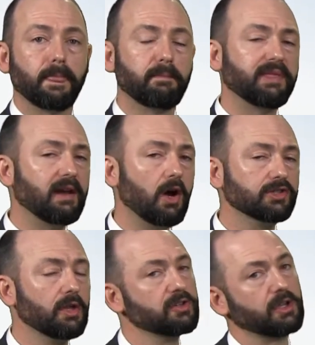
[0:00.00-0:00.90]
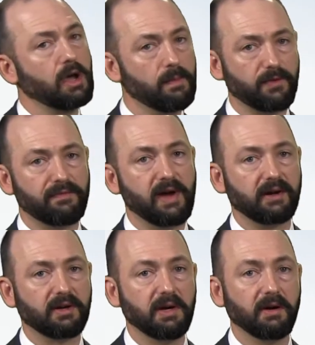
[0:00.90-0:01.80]
But then also there's a comfort
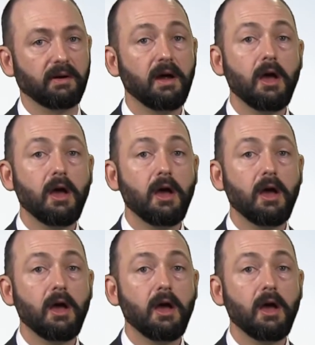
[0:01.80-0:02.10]
factor here,